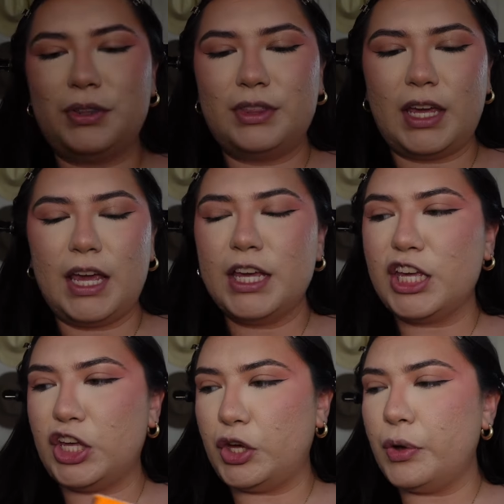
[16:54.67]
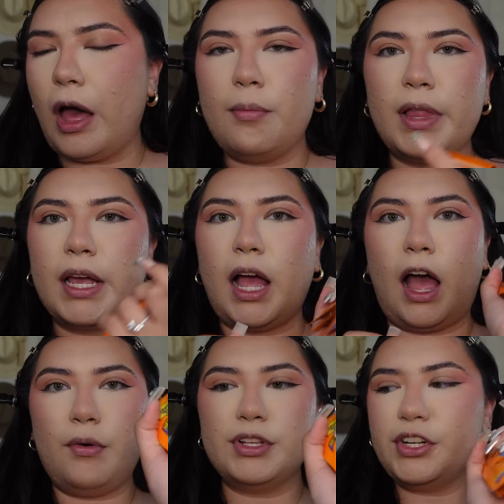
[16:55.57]
thank you. I'm like,
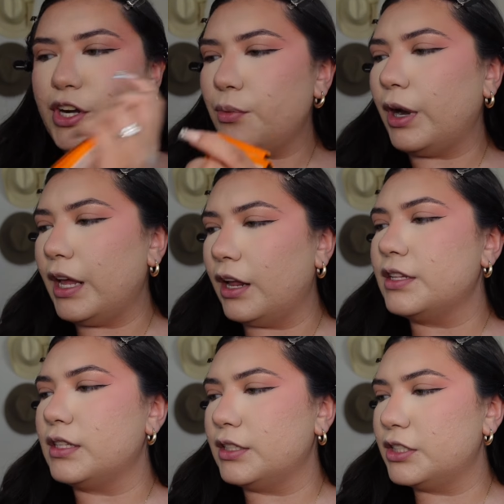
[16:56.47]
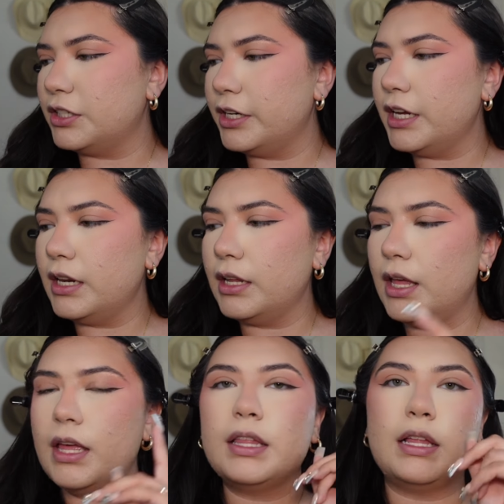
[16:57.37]
I was already running out of sunscreen.
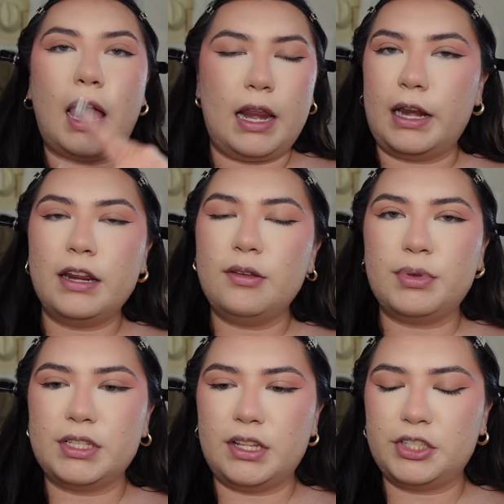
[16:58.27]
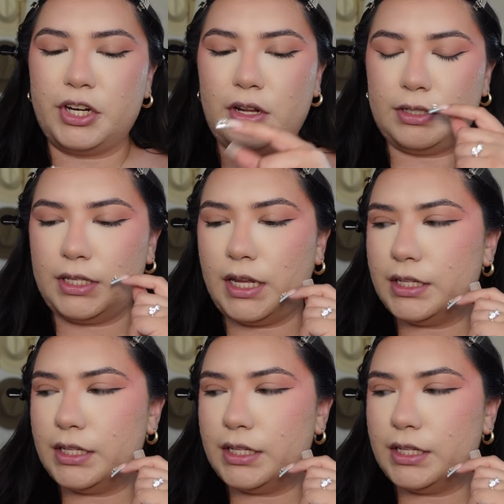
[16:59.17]
And I didn't even put sunscreen on today,